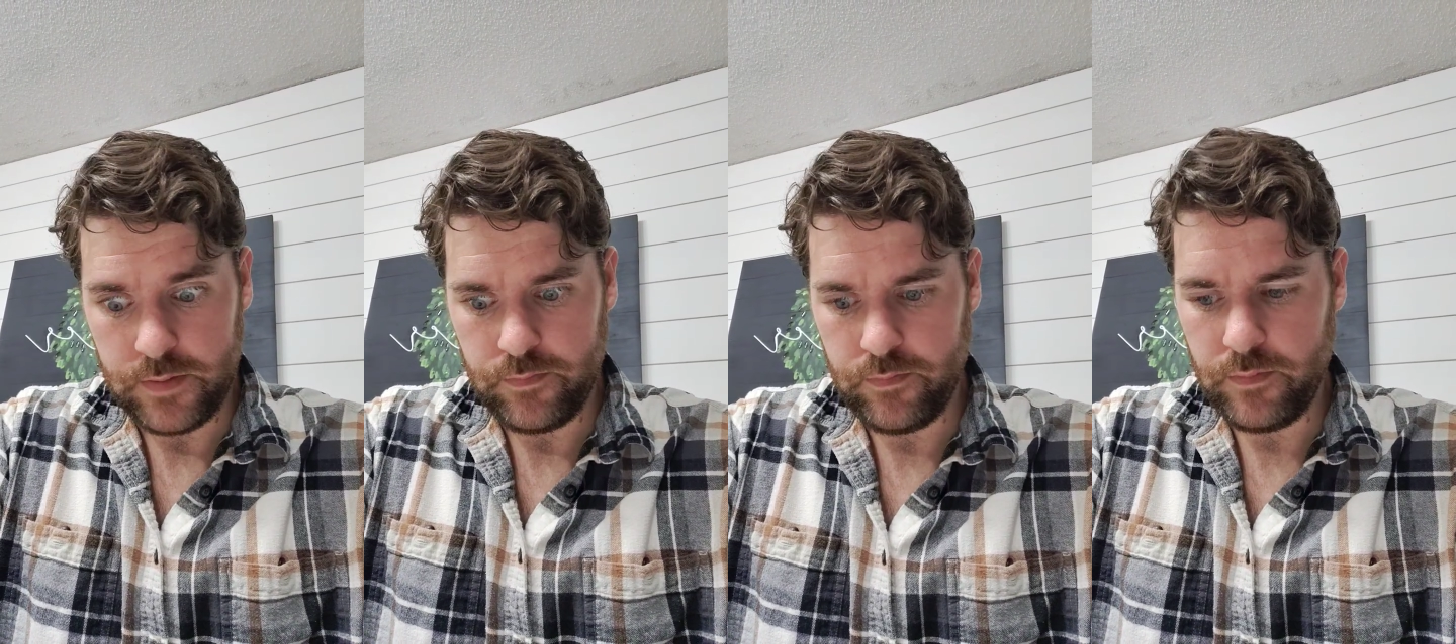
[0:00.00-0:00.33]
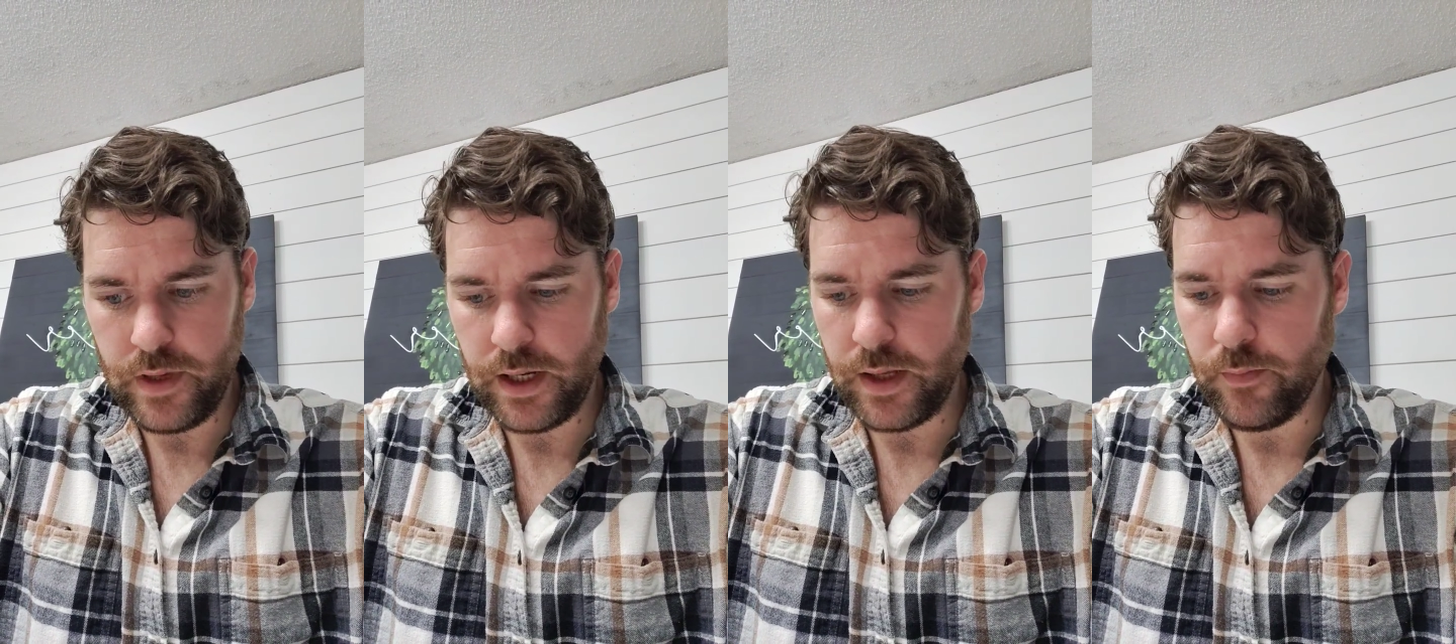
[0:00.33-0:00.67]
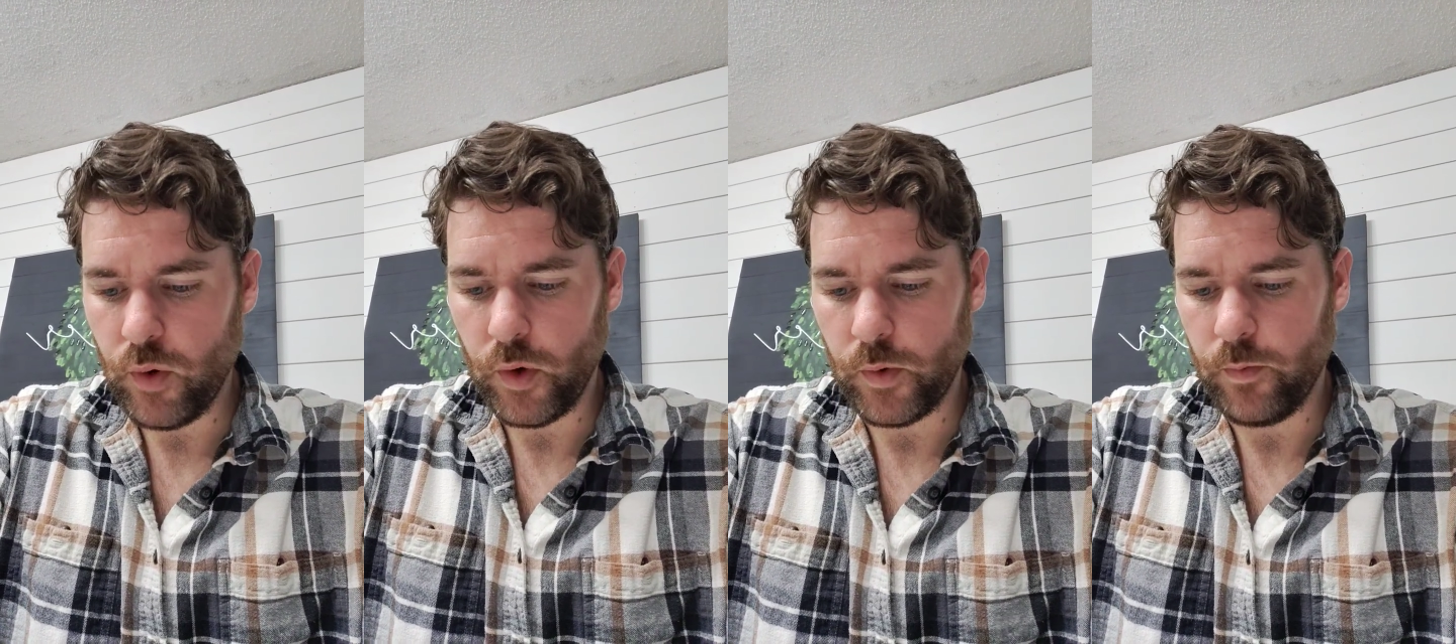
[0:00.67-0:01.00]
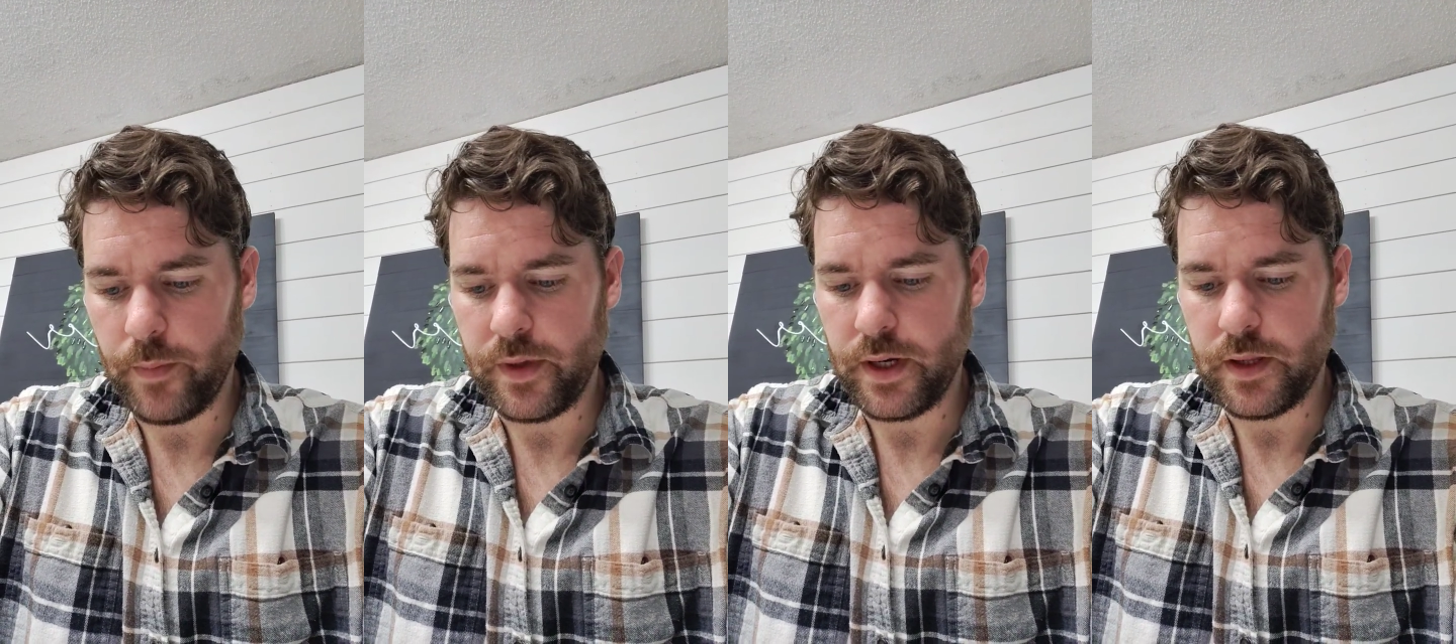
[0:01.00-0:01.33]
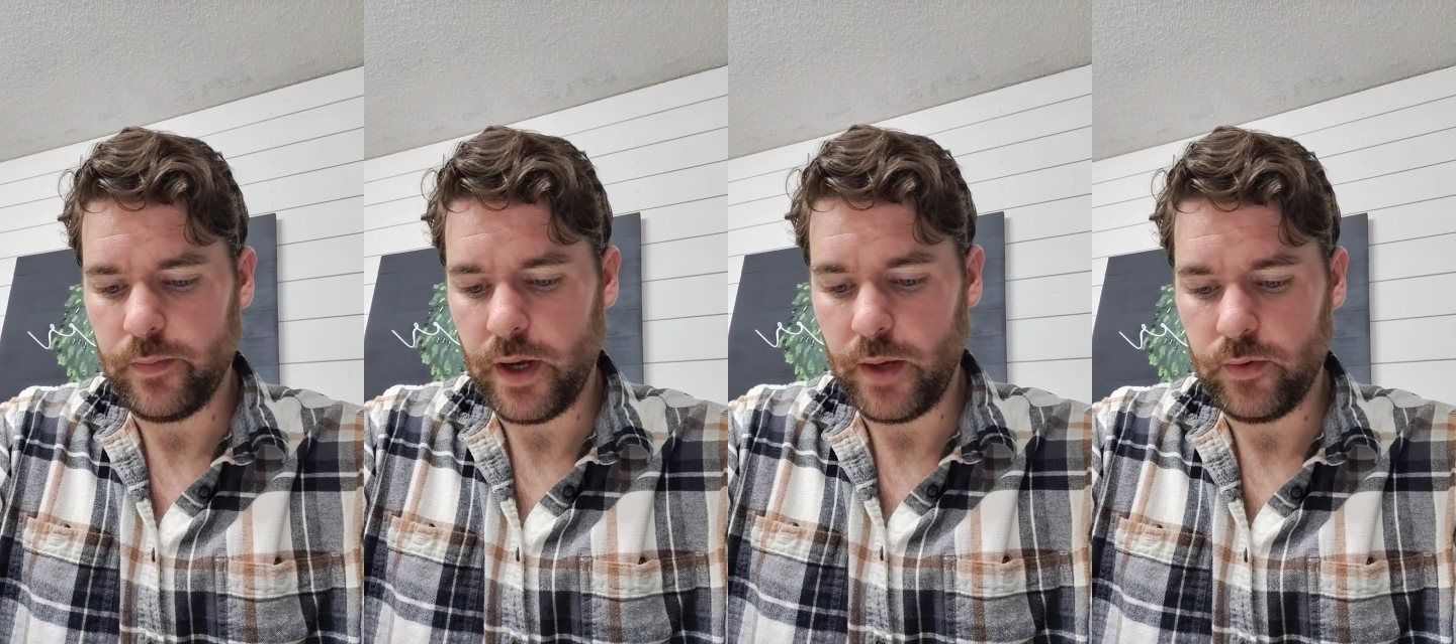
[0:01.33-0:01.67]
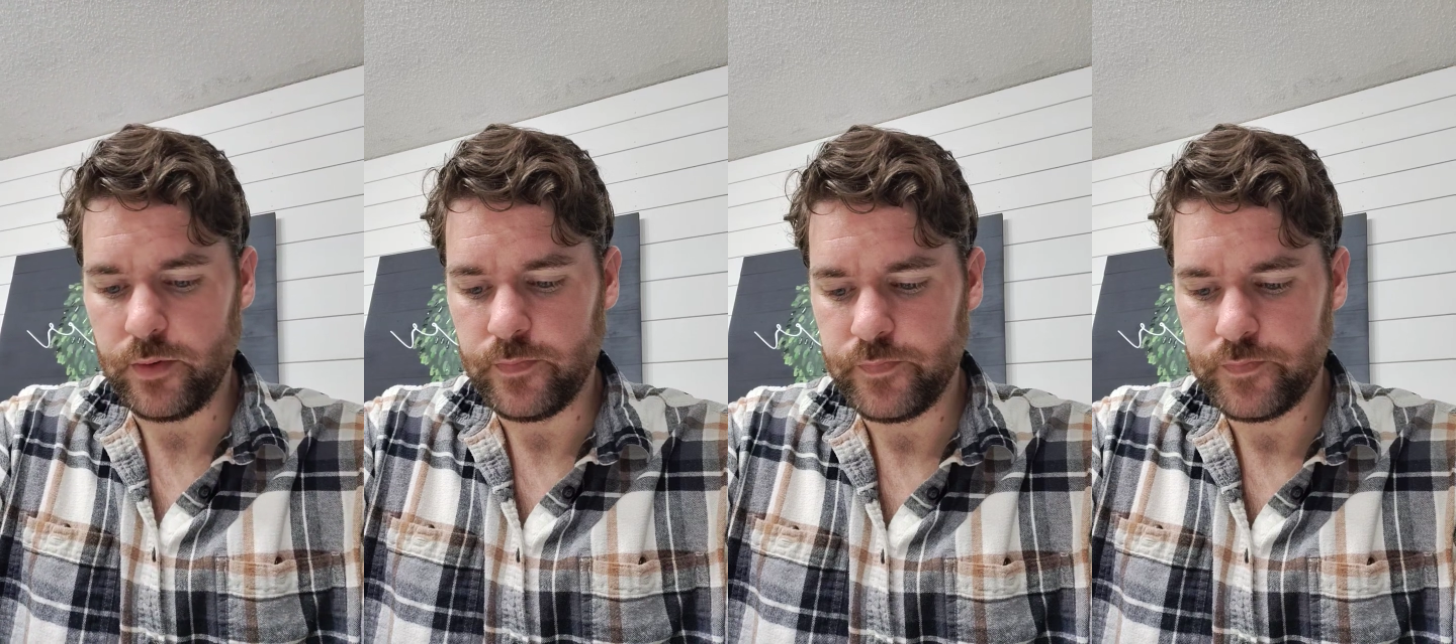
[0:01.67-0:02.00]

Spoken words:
many important women in the Bible